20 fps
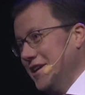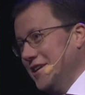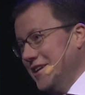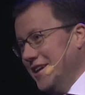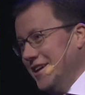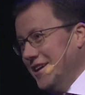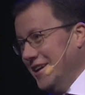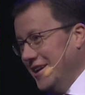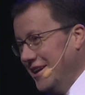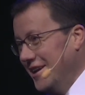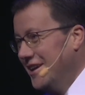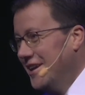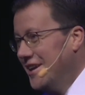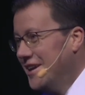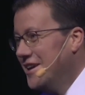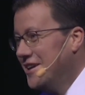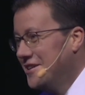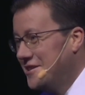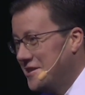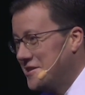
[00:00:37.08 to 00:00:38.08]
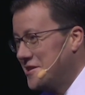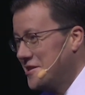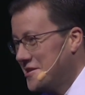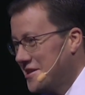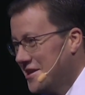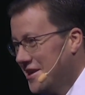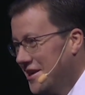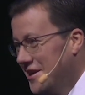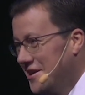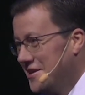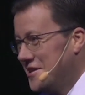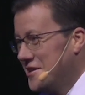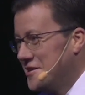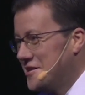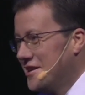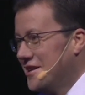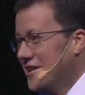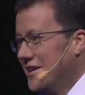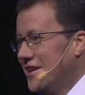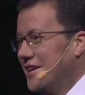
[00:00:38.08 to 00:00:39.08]
So you'll be flying a
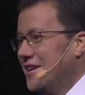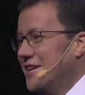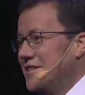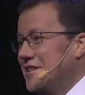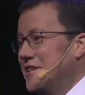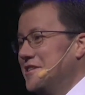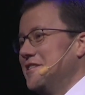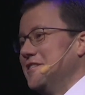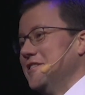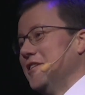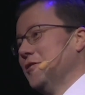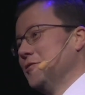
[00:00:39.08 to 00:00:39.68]
fighter jet?